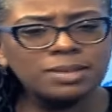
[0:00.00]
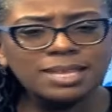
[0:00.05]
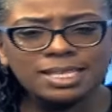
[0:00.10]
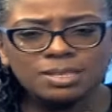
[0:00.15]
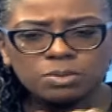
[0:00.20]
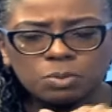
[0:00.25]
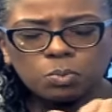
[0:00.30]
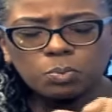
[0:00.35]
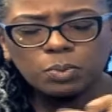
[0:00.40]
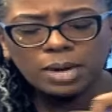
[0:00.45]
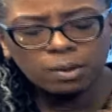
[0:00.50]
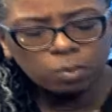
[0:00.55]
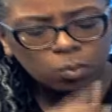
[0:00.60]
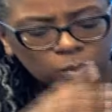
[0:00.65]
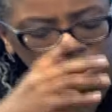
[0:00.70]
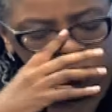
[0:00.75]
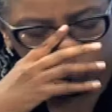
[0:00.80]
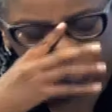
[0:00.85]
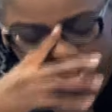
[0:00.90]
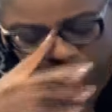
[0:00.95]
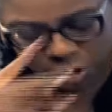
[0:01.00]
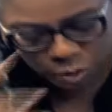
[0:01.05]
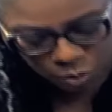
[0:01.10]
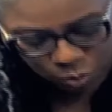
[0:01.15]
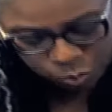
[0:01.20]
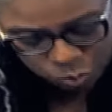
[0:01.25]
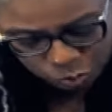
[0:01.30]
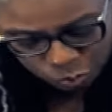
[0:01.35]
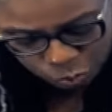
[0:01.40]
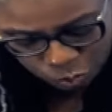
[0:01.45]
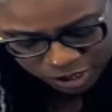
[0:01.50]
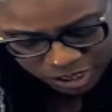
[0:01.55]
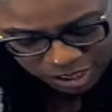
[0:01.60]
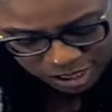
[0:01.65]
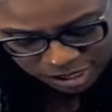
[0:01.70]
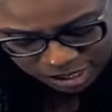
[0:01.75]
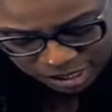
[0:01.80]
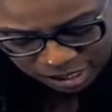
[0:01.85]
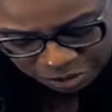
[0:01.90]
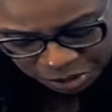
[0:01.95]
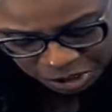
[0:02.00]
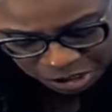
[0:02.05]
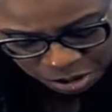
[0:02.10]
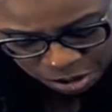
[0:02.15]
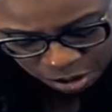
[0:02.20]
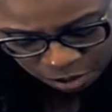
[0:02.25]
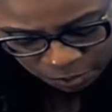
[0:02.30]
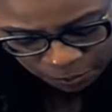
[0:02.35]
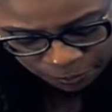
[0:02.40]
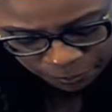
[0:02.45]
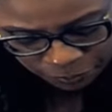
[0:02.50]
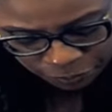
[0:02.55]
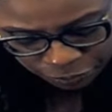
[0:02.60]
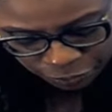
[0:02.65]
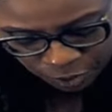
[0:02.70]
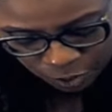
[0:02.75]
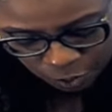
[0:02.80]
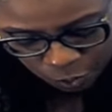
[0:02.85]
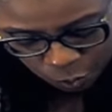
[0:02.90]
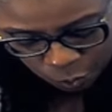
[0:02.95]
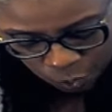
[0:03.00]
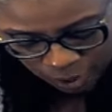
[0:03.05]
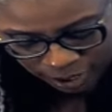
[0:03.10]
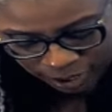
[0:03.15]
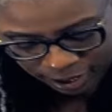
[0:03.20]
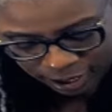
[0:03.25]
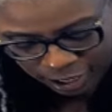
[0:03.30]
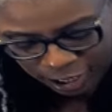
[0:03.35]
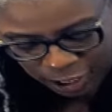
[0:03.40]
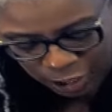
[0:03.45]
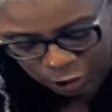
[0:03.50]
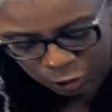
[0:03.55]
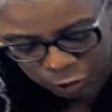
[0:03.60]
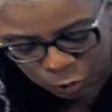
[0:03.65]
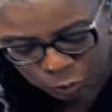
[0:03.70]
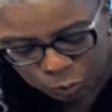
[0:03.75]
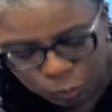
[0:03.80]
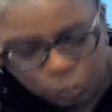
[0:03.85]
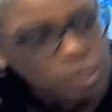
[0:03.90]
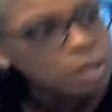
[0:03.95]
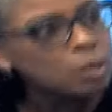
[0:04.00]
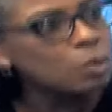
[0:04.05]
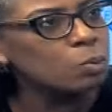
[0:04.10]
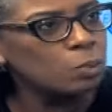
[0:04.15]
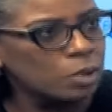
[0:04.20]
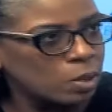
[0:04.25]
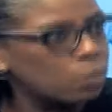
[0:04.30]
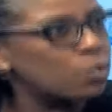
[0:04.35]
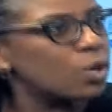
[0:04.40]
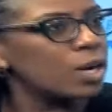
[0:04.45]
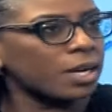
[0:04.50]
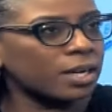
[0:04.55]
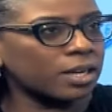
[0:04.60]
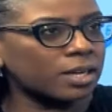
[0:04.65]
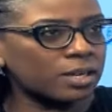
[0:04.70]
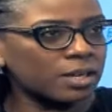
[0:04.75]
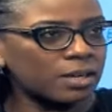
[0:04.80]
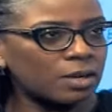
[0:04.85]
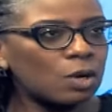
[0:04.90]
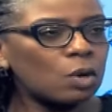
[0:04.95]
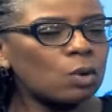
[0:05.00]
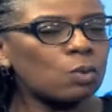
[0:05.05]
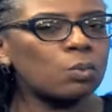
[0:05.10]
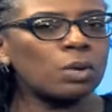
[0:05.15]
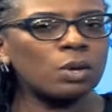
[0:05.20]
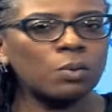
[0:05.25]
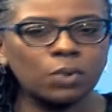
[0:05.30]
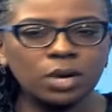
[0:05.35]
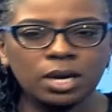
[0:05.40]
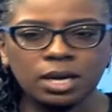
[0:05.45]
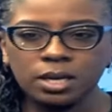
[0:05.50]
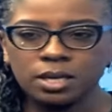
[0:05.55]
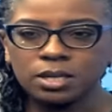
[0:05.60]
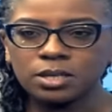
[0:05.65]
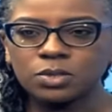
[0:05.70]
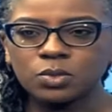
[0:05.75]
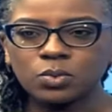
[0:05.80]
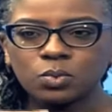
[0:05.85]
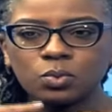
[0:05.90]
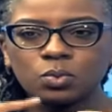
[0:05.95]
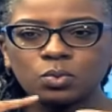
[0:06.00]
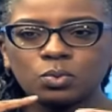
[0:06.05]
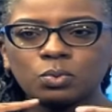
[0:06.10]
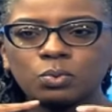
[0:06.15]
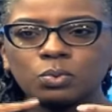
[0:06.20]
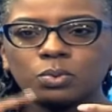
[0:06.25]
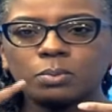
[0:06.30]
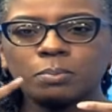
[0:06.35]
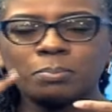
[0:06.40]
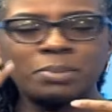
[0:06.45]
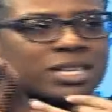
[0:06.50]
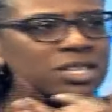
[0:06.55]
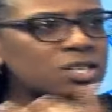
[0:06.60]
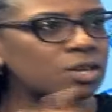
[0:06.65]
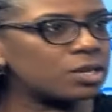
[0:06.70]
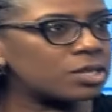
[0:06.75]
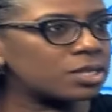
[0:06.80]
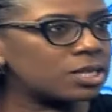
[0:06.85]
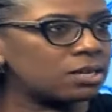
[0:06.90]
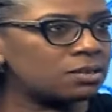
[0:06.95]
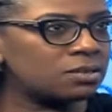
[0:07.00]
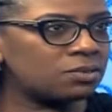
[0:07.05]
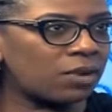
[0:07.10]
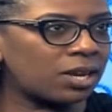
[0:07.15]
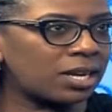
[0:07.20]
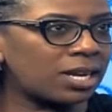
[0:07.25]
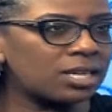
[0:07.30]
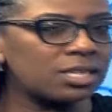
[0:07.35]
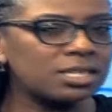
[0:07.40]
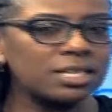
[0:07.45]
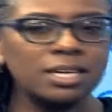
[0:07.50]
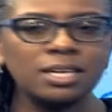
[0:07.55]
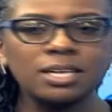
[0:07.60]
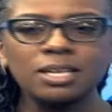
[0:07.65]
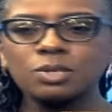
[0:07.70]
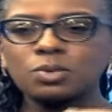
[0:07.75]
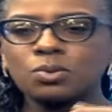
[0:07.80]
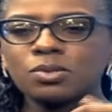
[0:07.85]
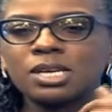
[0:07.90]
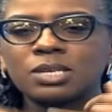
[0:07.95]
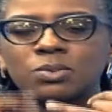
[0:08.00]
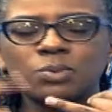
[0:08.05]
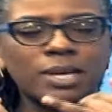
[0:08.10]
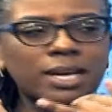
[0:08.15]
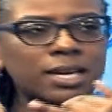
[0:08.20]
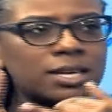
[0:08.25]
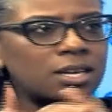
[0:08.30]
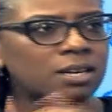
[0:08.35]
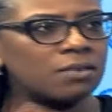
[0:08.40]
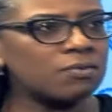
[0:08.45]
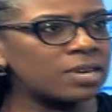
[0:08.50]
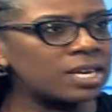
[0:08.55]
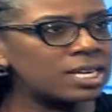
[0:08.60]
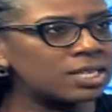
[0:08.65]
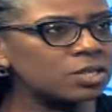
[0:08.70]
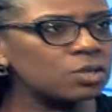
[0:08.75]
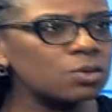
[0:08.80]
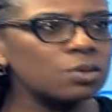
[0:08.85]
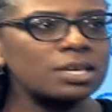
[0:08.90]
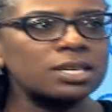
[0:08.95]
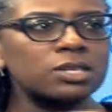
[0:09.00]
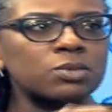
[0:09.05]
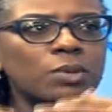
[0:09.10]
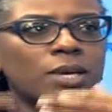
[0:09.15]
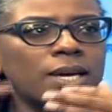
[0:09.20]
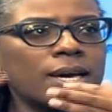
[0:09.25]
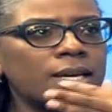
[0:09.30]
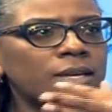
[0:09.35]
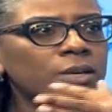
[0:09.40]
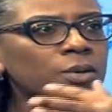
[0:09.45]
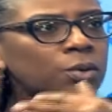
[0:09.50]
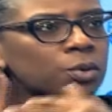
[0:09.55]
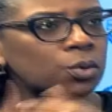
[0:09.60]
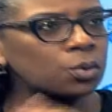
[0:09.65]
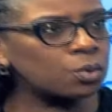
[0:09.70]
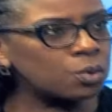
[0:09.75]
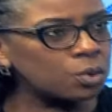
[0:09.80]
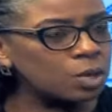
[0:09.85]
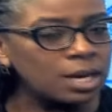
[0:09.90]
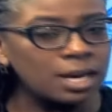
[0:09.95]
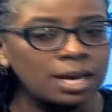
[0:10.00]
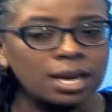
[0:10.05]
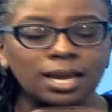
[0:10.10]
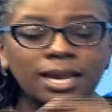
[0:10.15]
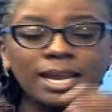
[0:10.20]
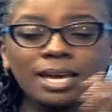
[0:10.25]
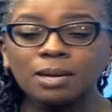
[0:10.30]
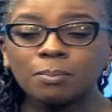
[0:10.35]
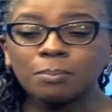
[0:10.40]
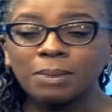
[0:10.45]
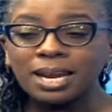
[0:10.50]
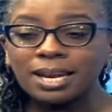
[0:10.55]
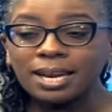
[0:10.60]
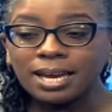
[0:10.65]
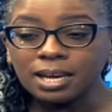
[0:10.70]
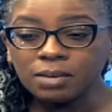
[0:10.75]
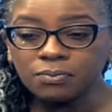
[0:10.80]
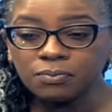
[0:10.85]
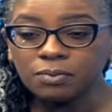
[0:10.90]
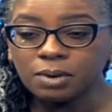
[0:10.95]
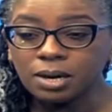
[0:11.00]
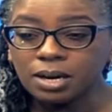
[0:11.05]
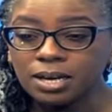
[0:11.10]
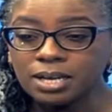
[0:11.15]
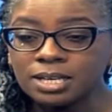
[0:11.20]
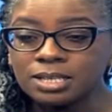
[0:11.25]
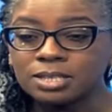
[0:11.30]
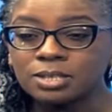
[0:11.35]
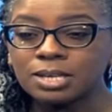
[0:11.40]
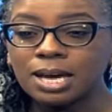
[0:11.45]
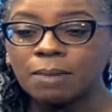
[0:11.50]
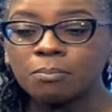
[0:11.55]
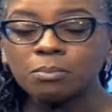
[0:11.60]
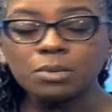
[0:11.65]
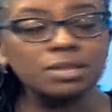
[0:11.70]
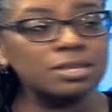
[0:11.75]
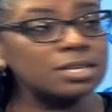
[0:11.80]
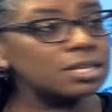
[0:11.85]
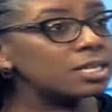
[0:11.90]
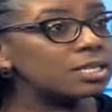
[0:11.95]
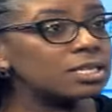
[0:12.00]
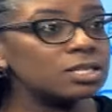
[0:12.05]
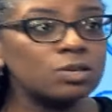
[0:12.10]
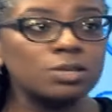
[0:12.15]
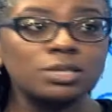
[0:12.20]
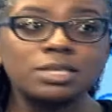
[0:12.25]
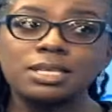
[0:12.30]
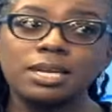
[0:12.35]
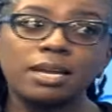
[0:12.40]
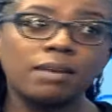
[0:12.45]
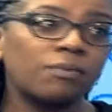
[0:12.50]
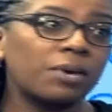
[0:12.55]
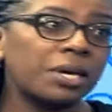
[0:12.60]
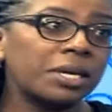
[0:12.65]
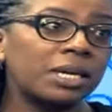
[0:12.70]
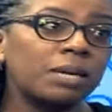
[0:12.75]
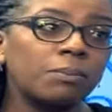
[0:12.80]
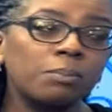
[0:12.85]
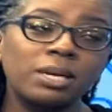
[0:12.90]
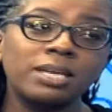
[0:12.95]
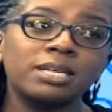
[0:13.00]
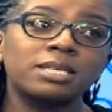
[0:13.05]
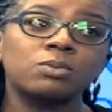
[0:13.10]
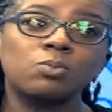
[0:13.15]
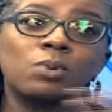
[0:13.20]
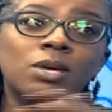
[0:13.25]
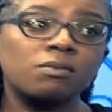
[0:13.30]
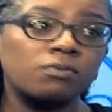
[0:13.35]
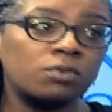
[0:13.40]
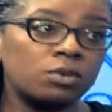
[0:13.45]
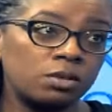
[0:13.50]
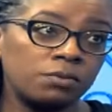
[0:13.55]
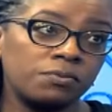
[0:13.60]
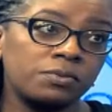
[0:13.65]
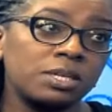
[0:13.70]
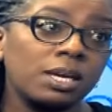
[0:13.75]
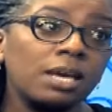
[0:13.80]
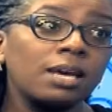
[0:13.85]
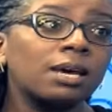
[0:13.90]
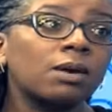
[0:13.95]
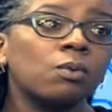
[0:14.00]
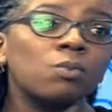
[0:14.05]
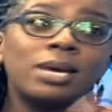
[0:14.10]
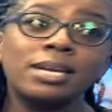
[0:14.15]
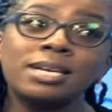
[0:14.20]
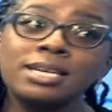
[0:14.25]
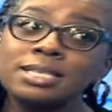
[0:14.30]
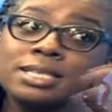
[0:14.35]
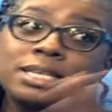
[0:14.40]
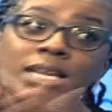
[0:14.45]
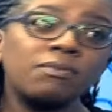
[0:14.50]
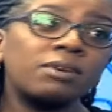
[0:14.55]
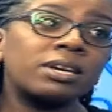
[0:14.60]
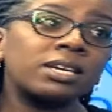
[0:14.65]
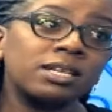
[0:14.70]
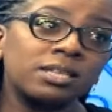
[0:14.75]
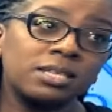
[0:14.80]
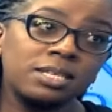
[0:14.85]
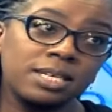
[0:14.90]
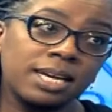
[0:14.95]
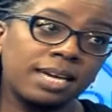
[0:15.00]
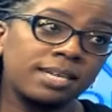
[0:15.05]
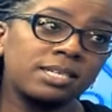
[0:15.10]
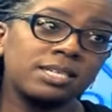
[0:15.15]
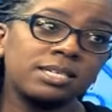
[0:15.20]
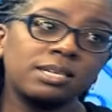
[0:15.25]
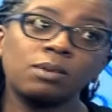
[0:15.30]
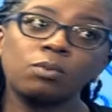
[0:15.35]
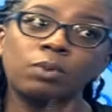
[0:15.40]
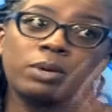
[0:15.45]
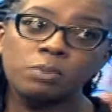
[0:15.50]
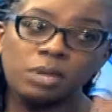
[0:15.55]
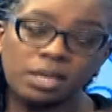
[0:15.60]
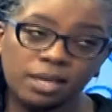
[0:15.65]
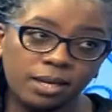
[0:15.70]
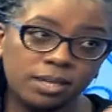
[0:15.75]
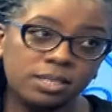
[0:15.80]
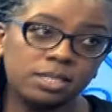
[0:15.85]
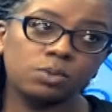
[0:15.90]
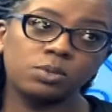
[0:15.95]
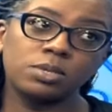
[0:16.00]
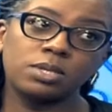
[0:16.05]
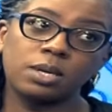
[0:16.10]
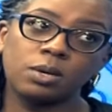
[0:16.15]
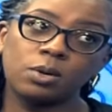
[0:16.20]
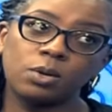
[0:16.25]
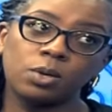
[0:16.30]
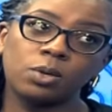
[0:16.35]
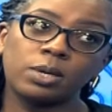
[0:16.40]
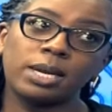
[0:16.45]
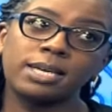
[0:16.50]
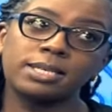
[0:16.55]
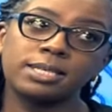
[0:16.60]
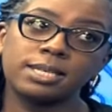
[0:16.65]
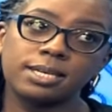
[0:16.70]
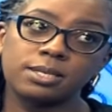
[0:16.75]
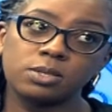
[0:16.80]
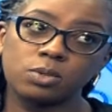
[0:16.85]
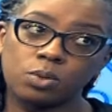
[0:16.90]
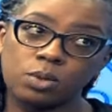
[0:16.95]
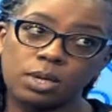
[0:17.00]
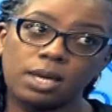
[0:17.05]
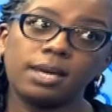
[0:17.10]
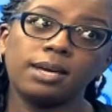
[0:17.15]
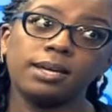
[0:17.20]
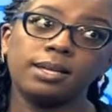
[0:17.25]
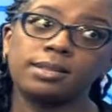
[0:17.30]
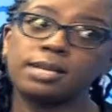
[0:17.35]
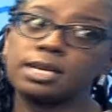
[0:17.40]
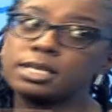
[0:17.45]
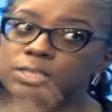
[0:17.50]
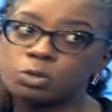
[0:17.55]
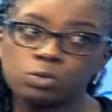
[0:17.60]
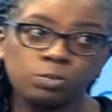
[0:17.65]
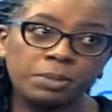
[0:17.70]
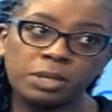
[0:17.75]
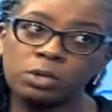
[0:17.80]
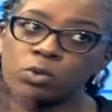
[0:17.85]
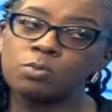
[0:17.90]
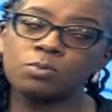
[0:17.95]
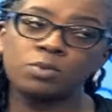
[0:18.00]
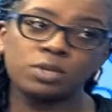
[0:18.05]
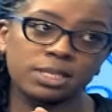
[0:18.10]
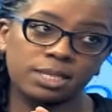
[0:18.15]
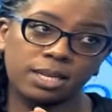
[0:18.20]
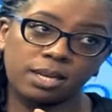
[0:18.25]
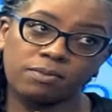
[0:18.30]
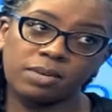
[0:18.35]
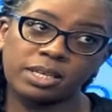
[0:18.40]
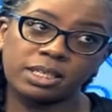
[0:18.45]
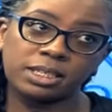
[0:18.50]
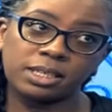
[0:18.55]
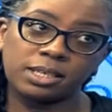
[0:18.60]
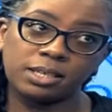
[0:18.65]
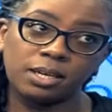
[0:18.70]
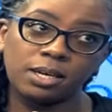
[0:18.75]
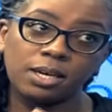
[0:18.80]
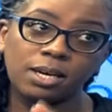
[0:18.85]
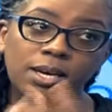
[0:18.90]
That's why, what, you know, what is the reason why we, we work? We work to better ourselves financially so that we can invest, so that we can grow. Like, my life is, um, it's not slavery, please. We evolved. We ended slavery in this country when we kicked out the colonizers, okay? There should yeah. be no more slavery.